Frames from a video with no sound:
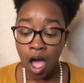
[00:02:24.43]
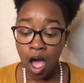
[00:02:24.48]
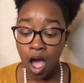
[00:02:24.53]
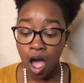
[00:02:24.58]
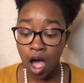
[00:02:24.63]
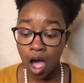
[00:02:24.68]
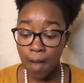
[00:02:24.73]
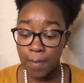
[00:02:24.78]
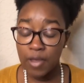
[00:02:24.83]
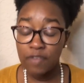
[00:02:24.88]

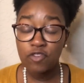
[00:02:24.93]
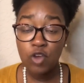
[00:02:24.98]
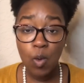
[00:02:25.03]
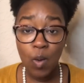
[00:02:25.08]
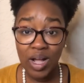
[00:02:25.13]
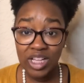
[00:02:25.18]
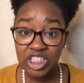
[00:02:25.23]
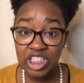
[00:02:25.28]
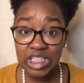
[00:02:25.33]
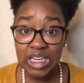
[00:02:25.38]
Um, if you're
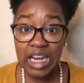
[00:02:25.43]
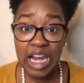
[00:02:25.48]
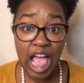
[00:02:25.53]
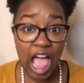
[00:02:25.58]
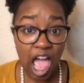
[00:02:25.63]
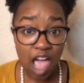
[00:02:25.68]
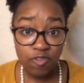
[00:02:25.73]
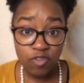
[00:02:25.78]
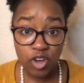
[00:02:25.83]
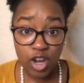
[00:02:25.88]
watching it
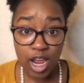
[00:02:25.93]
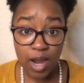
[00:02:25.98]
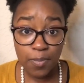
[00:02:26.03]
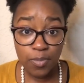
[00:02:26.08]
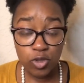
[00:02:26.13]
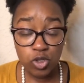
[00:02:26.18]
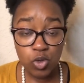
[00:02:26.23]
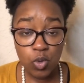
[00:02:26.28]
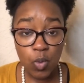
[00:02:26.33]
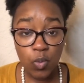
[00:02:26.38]
after
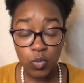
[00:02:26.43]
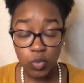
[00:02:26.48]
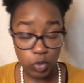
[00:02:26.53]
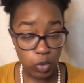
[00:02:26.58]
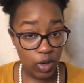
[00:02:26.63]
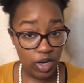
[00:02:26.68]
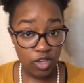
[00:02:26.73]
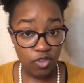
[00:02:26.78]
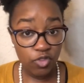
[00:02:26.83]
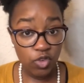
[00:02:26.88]
April
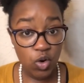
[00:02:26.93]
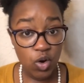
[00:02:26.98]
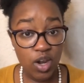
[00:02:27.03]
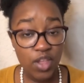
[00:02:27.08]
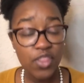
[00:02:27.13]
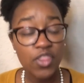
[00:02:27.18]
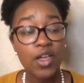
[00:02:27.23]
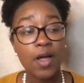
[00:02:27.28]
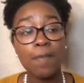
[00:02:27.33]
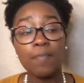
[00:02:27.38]

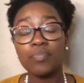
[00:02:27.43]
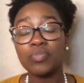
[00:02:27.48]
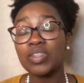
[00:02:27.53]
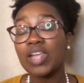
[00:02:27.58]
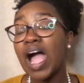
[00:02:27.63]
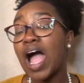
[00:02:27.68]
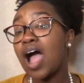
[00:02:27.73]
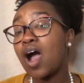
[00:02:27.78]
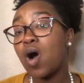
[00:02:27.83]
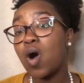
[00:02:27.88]
24th,
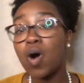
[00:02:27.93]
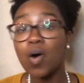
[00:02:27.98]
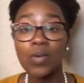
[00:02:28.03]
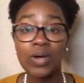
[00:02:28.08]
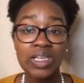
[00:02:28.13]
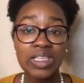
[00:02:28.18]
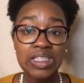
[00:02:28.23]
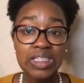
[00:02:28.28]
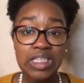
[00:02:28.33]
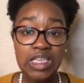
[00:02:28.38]
I
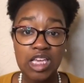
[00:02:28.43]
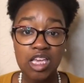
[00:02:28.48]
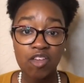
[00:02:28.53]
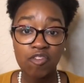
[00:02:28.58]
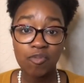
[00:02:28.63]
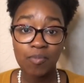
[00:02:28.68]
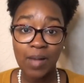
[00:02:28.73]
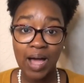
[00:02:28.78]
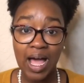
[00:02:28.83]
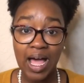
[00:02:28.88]
always
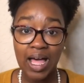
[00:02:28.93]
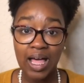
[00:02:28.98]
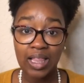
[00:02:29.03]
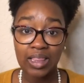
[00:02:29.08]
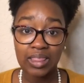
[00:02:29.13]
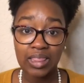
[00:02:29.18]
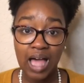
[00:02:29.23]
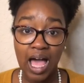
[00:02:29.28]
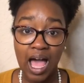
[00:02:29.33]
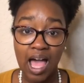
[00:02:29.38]
leave my
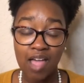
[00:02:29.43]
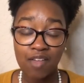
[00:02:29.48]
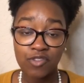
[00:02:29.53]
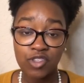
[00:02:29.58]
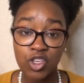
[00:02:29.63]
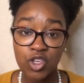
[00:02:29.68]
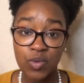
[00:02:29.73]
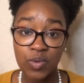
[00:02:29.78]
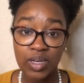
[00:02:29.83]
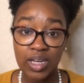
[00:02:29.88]

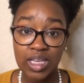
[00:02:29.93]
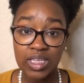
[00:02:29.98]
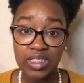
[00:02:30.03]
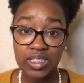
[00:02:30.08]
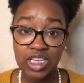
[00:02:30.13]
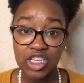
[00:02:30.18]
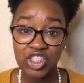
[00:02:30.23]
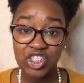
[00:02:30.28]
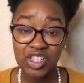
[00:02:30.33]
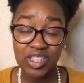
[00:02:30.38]
live Q&A
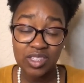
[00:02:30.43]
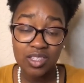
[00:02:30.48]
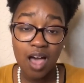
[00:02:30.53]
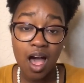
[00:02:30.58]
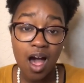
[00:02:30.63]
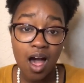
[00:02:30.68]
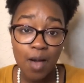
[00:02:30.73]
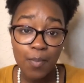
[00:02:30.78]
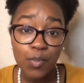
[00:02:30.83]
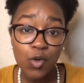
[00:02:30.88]
sessions
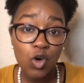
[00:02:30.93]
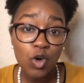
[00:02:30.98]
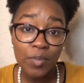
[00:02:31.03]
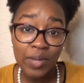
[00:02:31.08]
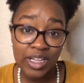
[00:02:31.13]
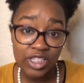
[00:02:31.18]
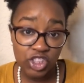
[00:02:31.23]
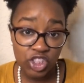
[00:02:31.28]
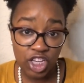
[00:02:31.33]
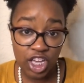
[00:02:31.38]
up on
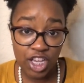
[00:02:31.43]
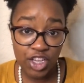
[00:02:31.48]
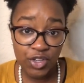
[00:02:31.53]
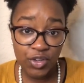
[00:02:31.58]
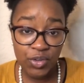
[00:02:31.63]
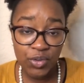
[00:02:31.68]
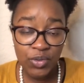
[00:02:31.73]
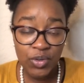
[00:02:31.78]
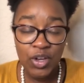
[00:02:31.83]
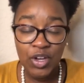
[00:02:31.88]
my
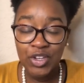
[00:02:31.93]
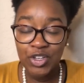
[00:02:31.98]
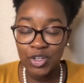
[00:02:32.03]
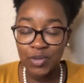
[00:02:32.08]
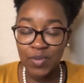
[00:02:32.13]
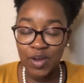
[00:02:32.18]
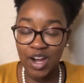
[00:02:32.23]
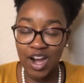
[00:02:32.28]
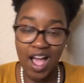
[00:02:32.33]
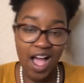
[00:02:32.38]
channel,
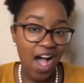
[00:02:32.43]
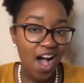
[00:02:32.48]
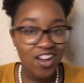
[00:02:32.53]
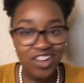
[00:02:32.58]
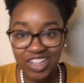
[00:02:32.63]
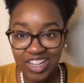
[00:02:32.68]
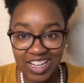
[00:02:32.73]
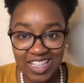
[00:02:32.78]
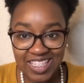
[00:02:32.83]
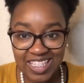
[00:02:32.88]
no matter
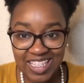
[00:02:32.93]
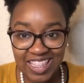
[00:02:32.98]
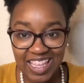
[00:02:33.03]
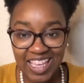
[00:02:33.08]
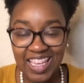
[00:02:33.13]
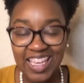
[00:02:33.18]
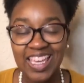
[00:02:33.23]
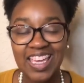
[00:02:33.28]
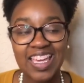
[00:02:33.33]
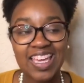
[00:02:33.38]
how crazy
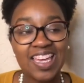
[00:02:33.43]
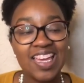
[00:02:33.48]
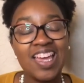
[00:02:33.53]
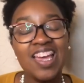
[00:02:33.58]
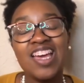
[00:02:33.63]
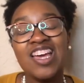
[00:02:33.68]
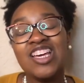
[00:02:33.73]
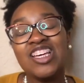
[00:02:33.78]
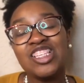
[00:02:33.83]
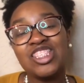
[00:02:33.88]
they get.
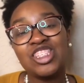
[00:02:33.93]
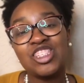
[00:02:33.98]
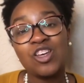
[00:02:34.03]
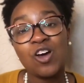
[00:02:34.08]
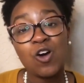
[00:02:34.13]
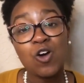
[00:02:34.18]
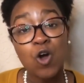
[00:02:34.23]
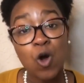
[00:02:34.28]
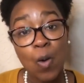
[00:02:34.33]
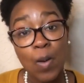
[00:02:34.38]

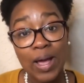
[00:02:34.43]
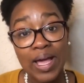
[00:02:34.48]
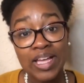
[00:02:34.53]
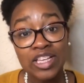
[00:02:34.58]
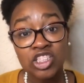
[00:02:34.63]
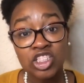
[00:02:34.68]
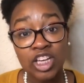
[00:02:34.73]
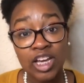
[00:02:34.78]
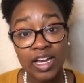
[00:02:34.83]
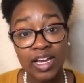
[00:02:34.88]
So go
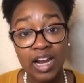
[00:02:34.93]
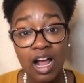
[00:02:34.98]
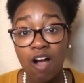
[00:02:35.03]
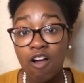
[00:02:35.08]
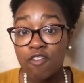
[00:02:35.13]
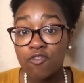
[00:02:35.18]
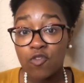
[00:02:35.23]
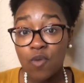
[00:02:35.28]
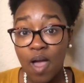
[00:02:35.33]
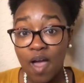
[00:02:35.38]
ahead, check it
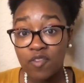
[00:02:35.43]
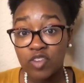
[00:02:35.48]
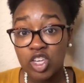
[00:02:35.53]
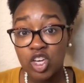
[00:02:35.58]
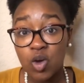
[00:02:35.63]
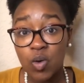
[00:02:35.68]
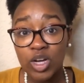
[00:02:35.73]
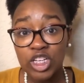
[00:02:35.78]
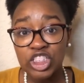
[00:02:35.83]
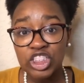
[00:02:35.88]
out if you have
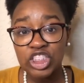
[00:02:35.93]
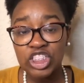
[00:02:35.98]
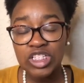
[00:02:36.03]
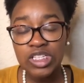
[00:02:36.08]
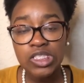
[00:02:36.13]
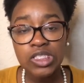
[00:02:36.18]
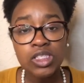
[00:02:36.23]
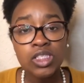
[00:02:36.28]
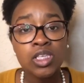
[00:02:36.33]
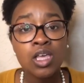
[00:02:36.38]
any
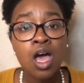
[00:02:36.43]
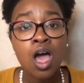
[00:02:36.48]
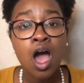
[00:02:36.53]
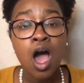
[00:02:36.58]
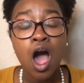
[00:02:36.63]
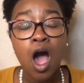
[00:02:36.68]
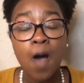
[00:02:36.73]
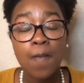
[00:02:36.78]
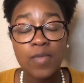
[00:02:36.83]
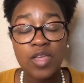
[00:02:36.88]
questions
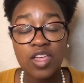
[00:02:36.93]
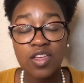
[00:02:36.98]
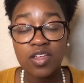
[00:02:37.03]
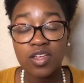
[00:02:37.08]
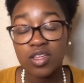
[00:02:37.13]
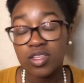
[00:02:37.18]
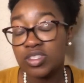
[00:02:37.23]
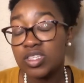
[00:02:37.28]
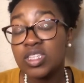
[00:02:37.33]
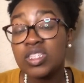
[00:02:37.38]
um,
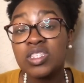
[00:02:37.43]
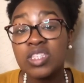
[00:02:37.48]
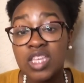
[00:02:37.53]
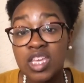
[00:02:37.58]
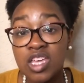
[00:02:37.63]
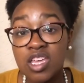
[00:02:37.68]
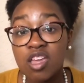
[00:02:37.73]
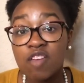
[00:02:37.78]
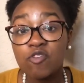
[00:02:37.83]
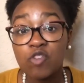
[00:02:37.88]
it, to
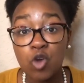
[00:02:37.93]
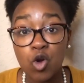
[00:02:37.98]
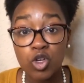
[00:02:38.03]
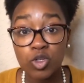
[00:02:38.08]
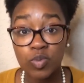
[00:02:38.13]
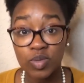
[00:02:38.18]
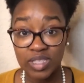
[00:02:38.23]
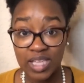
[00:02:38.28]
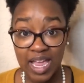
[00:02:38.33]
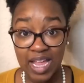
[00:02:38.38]
see if
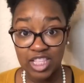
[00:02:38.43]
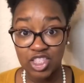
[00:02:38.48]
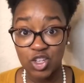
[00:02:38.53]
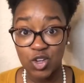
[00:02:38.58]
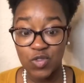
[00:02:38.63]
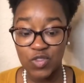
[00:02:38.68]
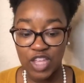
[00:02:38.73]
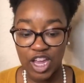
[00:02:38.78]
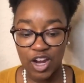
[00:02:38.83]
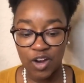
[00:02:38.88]
yours was
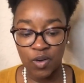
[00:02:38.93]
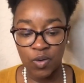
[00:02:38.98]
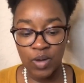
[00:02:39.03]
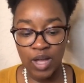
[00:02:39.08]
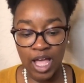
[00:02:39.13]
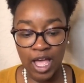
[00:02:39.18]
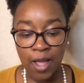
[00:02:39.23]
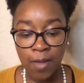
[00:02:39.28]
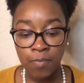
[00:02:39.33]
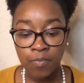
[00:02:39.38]
answered there,
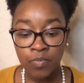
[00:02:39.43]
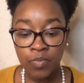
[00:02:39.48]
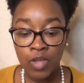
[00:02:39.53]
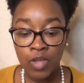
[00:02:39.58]
okay?